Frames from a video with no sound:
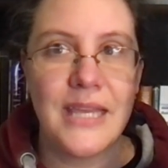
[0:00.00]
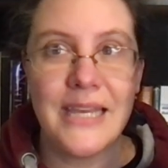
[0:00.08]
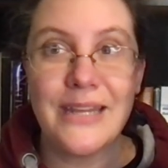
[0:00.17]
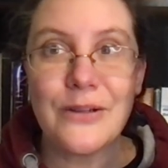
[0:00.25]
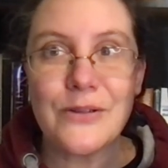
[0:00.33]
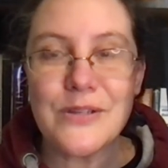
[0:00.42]

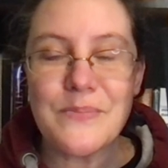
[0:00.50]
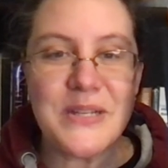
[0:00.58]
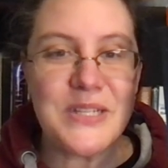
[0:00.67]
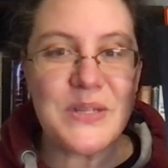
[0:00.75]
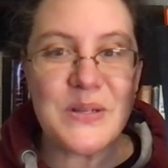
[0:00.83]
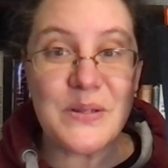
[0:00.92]

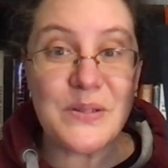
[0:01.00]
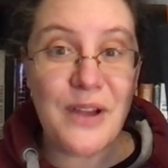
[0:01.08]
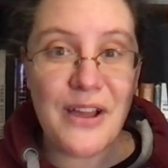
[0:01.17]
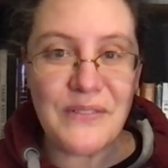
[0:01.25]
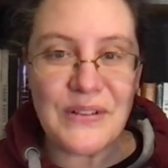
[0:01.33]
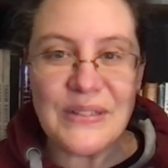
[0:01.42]
interdimensional
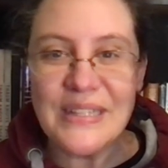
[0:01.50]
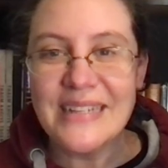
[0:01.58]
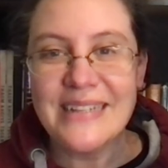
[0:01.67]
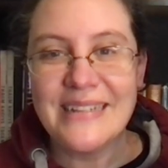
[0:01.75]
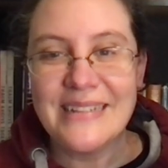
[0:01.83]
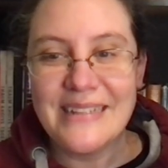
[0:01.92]
travel
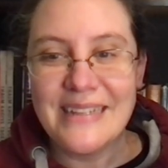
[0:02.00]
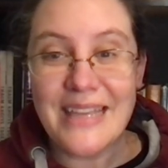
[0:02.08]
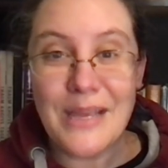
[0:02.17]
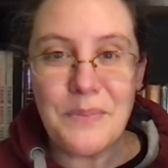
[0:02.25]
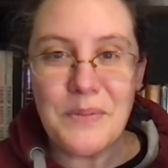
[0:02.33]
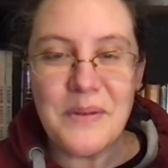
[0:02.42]

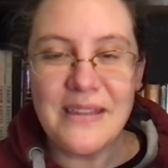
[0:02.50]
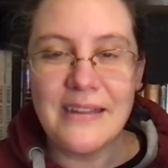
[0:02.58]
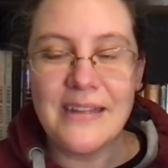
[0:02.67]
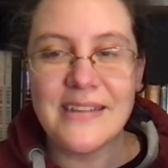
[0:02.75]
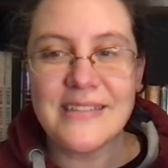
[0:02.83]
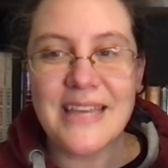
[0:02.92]

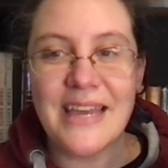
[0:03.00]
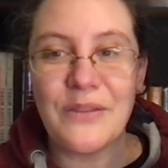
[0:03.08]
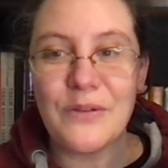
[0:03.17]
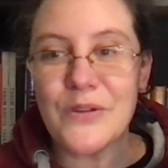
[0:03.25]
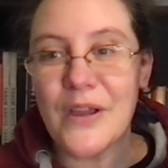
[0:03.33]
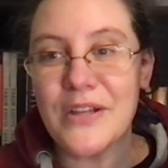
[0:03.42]
capabilities, and
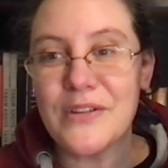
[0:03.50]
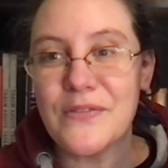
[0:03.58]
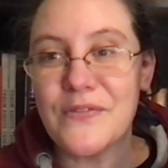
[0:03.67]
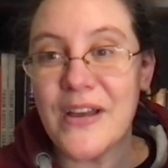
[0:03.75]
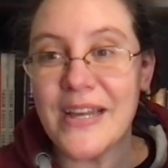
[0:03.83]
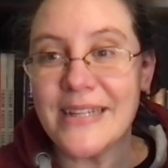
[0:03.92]
they're trying to
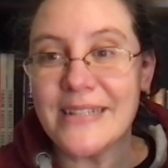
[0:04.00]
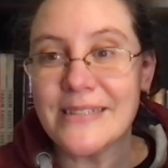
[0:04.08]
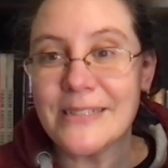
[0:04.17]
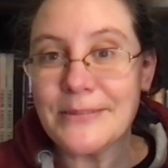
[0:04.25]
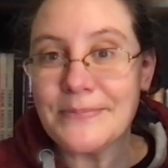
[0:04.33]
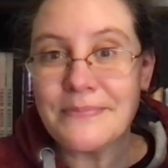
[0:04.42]
find
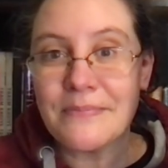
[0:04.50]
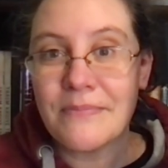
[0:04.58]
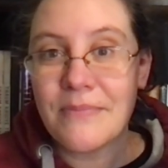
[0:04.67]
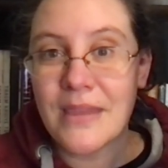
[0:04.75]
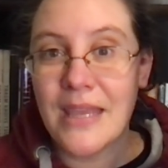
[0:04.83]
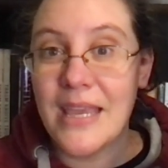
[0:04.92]

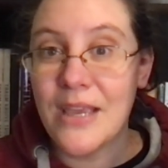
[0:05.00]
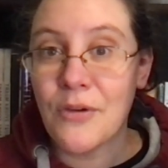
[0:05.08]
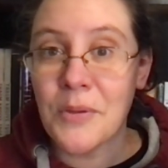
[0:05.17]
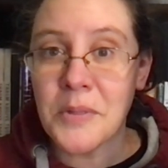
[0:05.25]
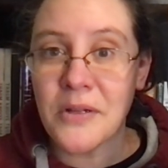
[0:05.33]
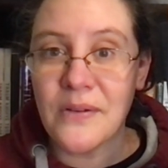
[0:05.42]
a
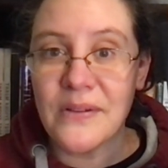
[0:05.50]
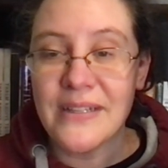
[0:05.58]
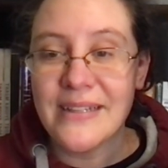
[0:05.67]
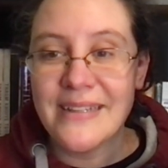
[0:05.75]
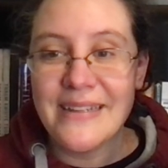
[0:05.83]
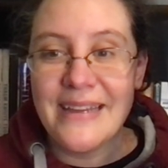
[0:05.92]
criminal,
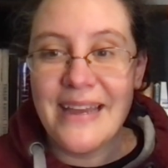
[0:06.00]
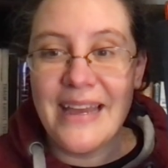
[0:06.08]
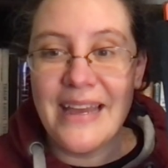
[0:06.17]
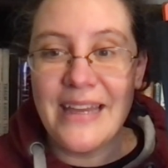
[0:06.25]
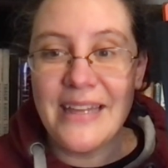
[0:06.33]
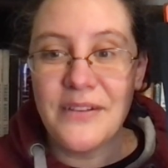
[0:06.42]

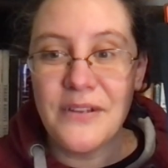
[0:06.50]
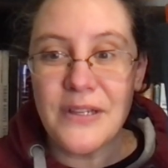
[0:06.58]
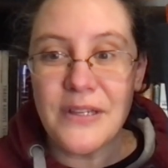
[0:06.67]
and